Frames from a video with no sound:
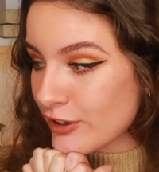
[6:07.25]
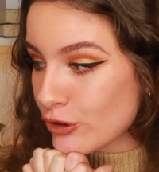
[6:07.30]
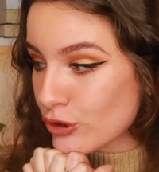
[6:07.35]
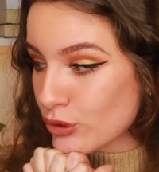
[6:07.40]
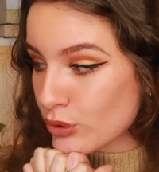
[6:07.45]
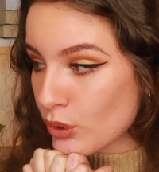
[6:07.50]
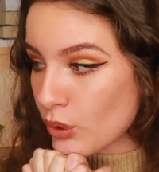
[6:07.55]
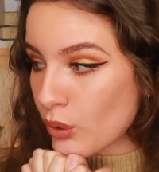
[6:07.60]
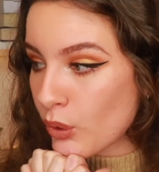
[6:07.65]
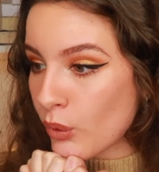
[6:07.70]

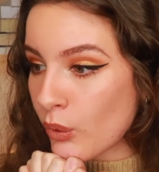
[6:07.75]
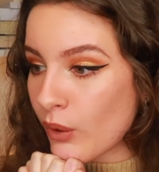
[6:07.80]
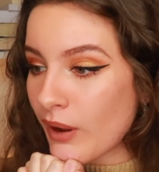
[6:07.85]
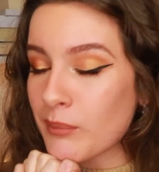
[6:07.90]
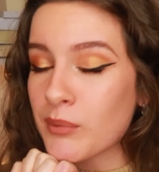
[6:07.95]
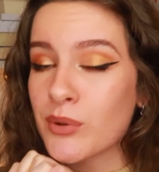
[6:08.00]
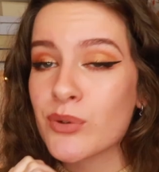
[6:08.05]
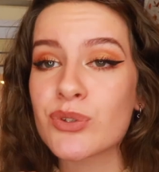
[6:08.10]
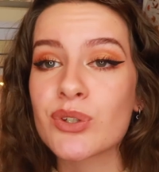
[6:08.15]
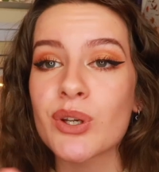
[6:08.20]
so
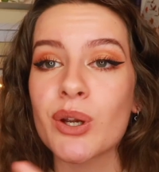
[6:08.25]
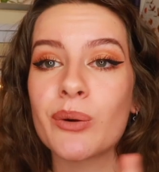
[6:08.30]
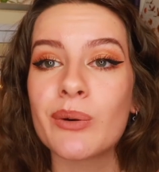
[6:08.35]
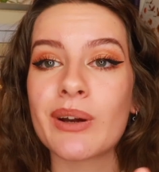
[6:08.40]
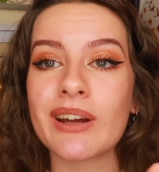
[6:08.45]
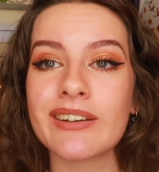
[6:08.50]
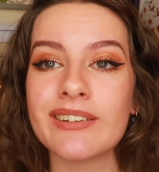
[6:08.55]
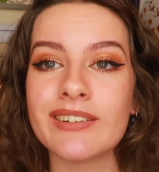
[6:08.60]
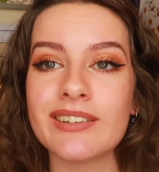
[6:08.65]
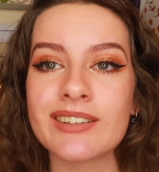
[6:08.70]
I'm going to go
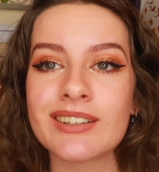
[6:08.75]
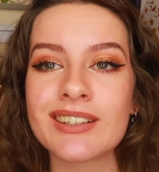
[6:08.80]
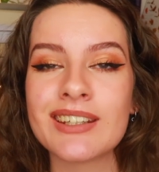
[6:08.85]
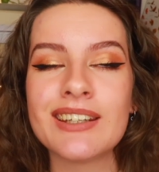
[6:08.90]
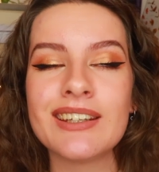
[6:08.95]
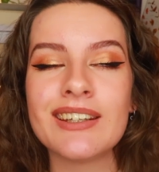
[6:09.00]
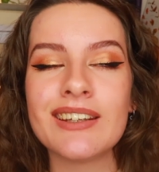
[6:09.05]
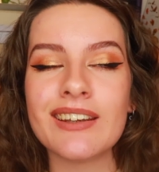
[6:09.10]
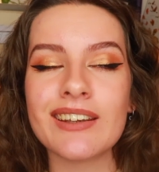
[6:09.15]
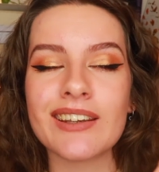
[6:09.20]
and
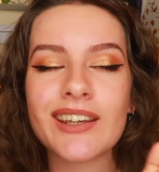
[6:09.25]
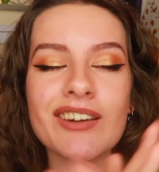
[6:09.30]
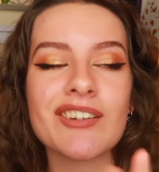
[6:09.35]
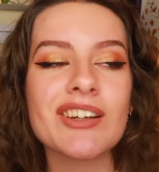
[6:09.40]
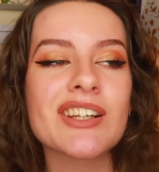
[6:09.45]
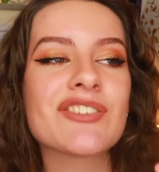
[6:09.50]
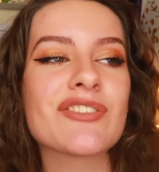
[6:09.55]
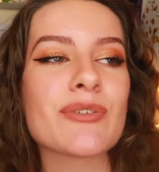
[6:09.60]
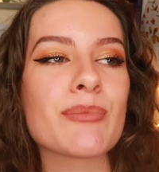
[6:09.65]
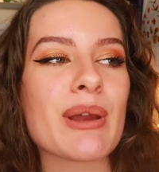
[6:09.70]
get
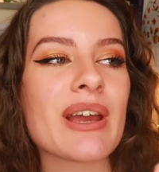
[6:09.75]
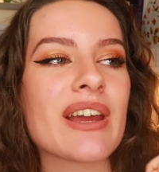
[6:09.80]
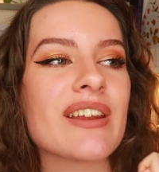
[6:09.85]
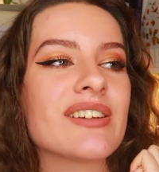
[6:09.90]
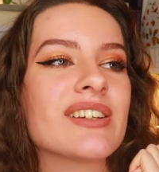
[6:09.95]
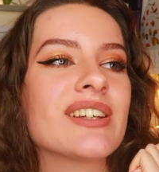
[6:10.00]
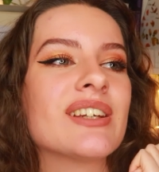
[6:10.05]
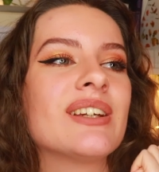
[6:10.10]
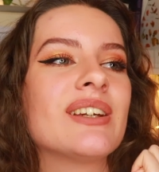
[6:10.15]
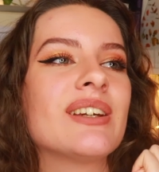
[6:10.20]
ready for bed,